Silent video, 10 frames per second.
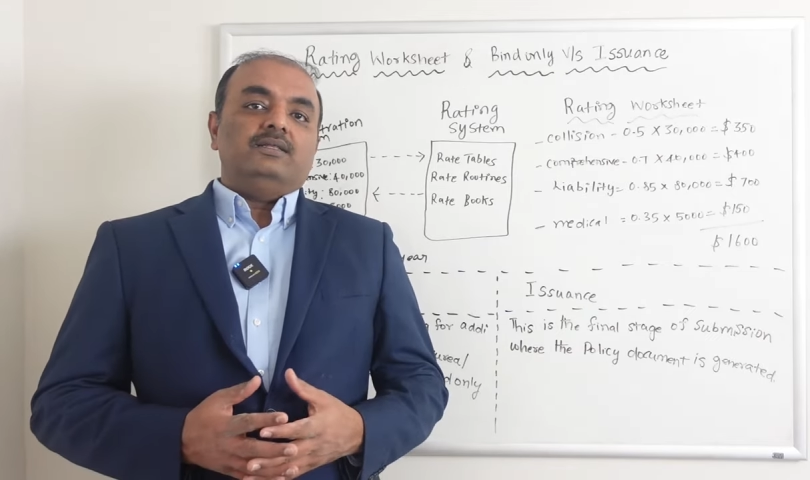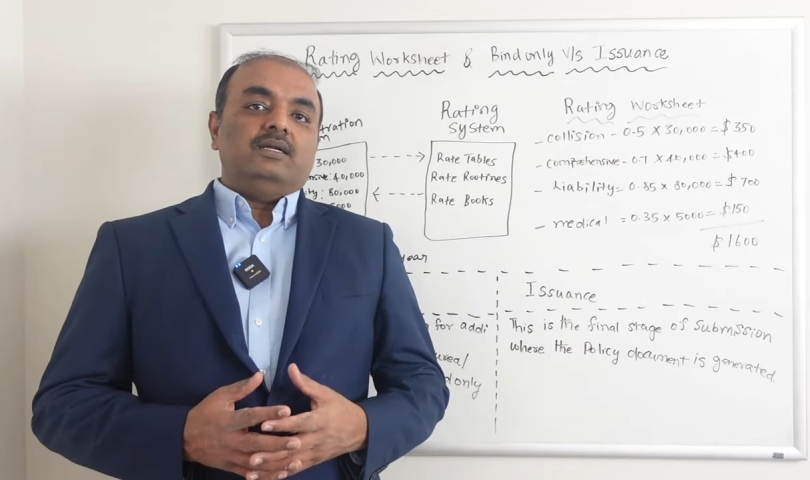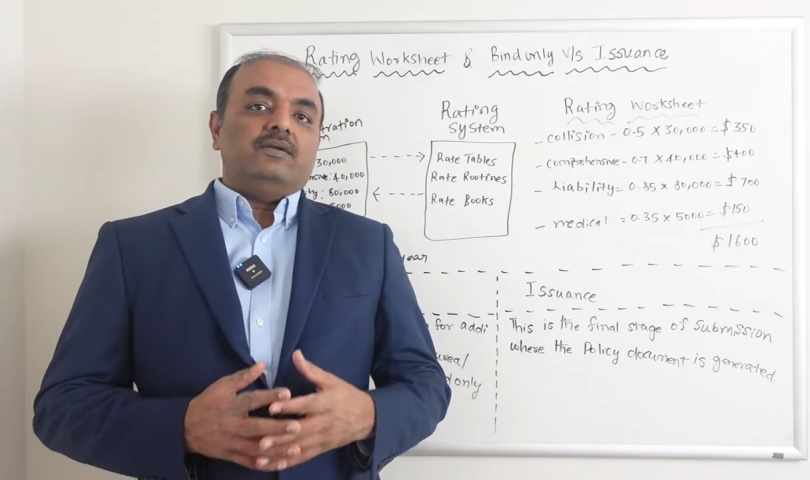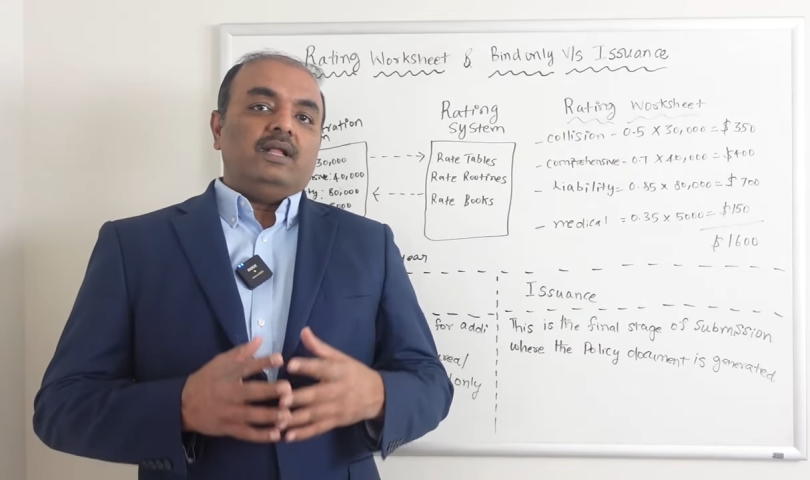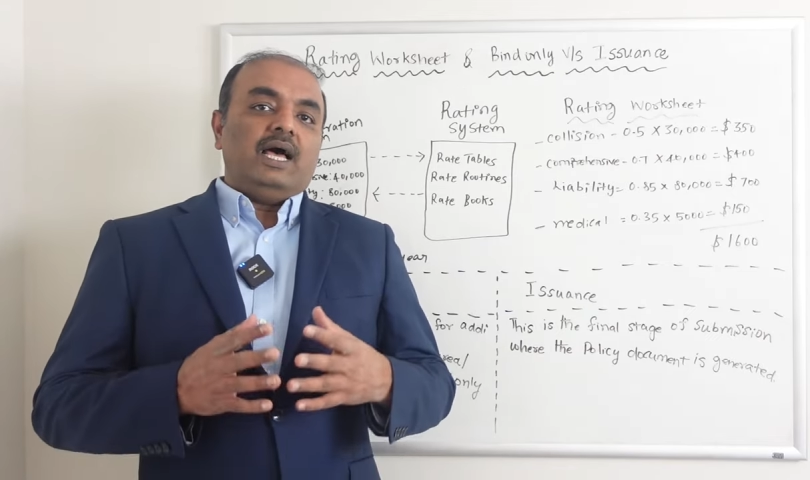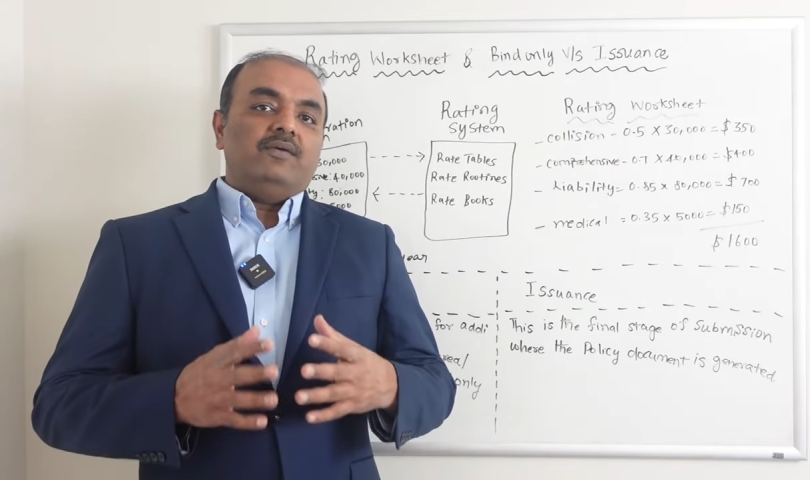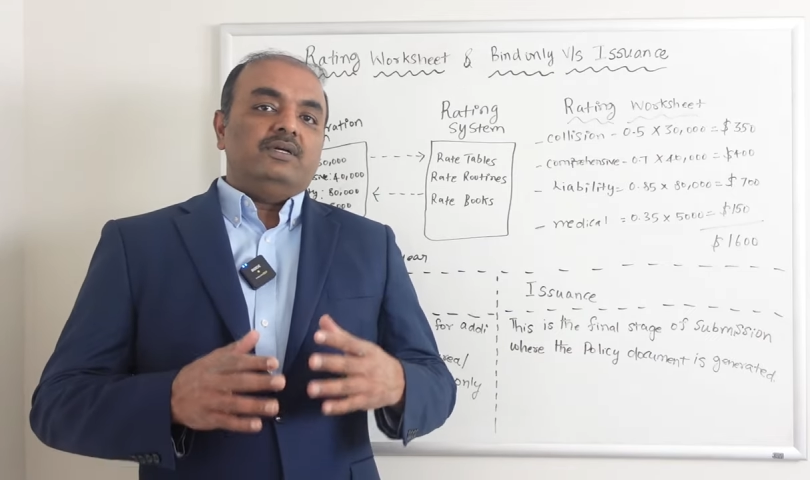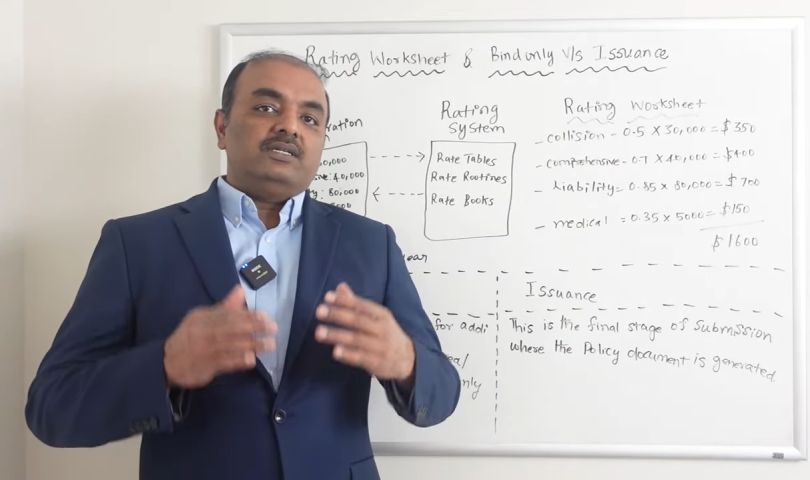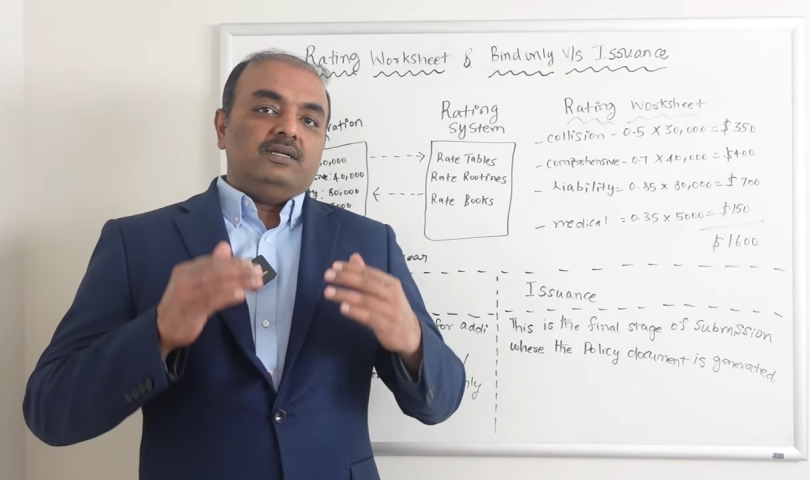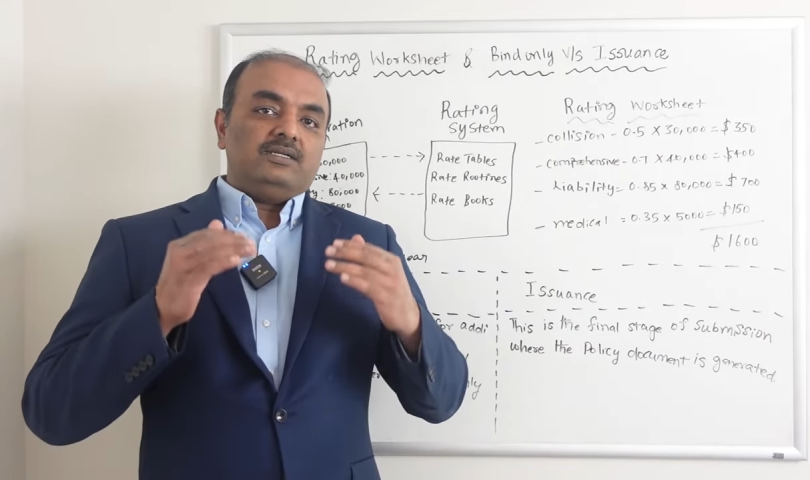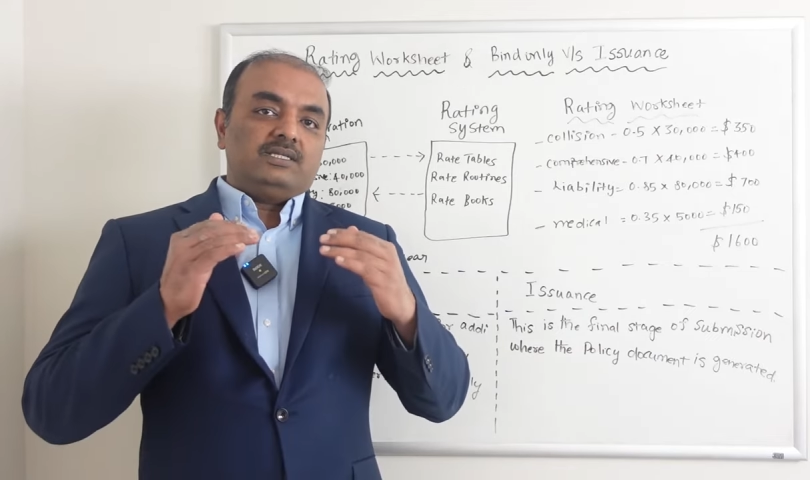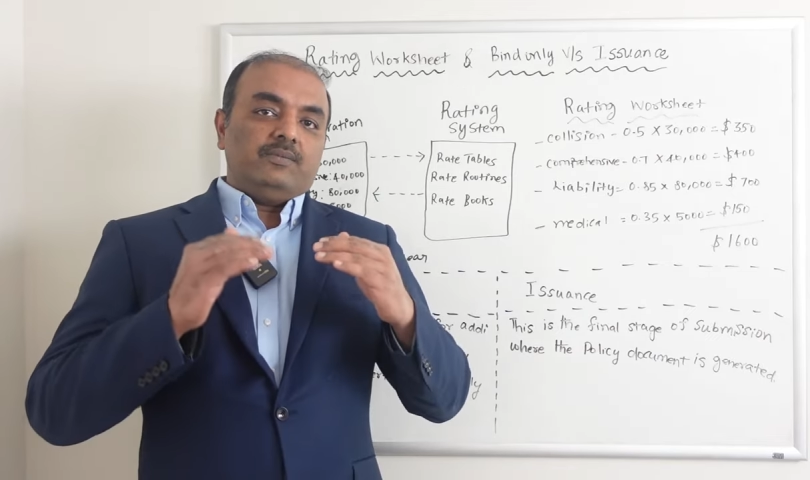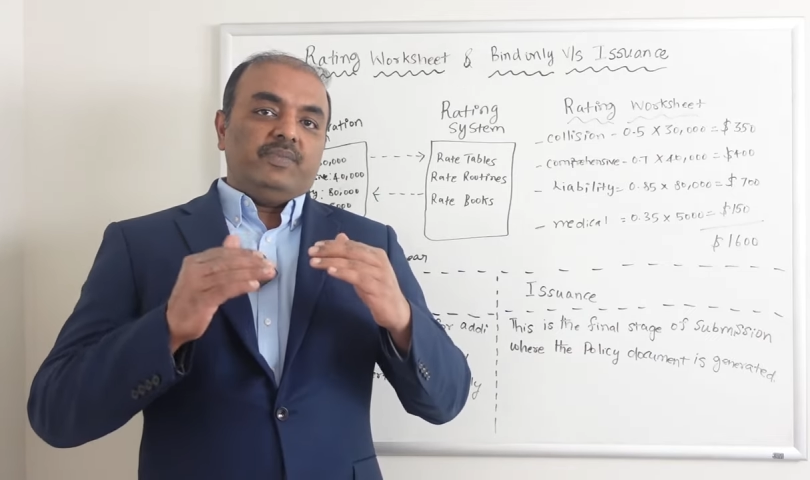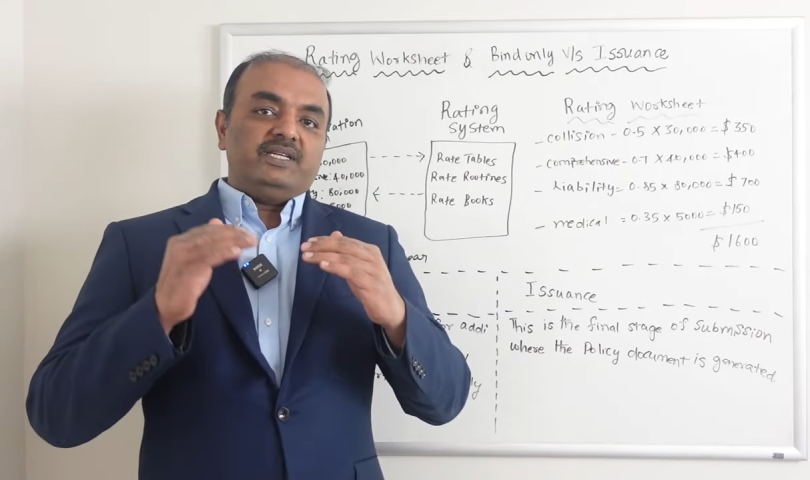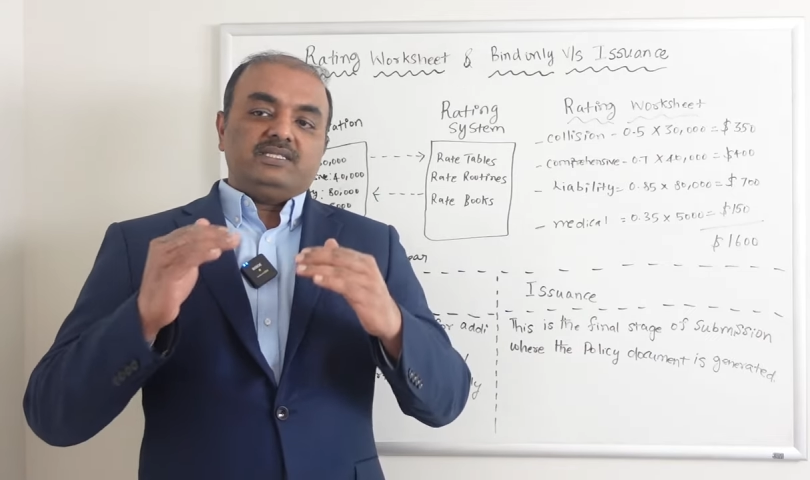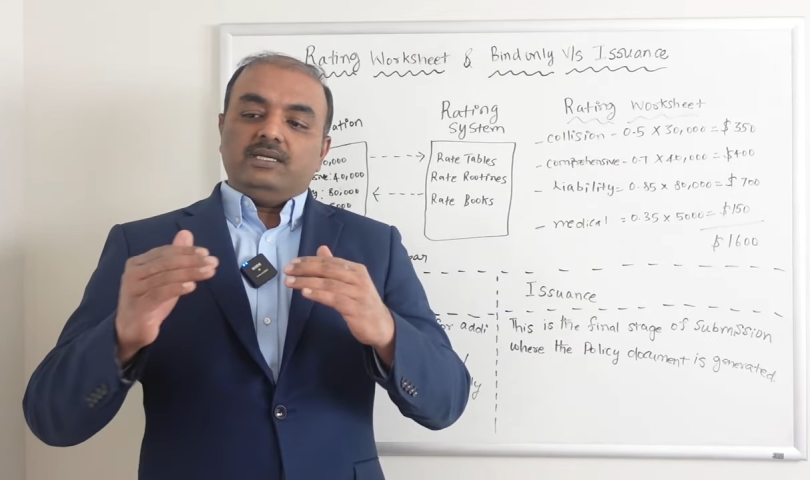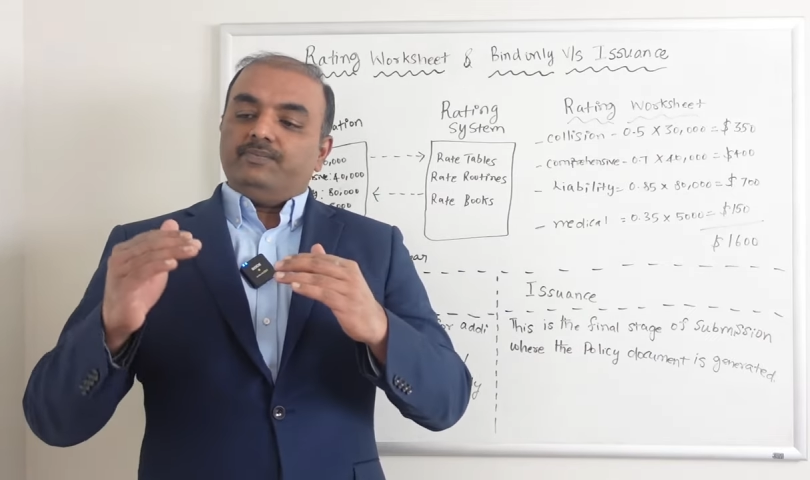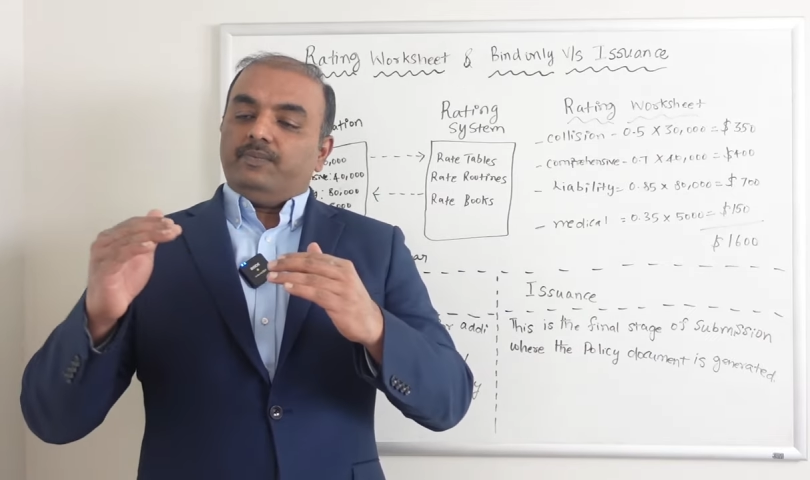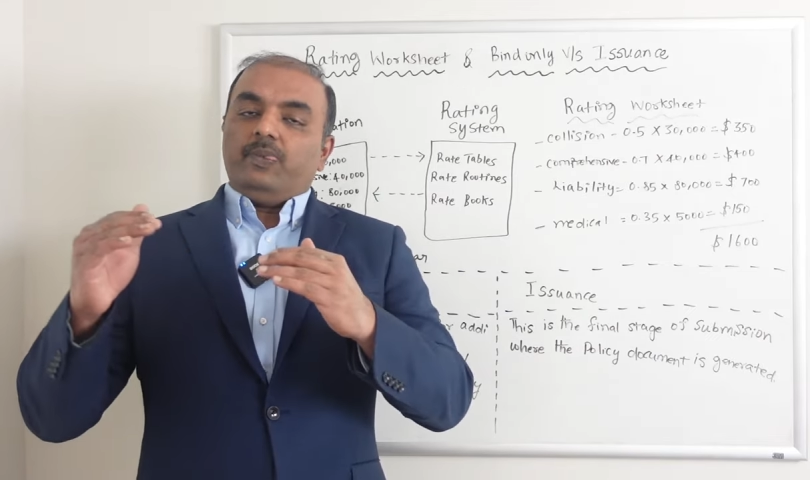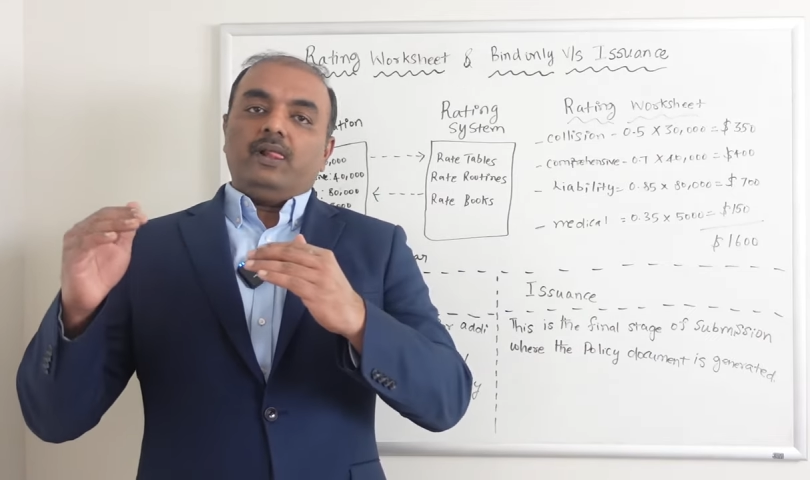that will have step by step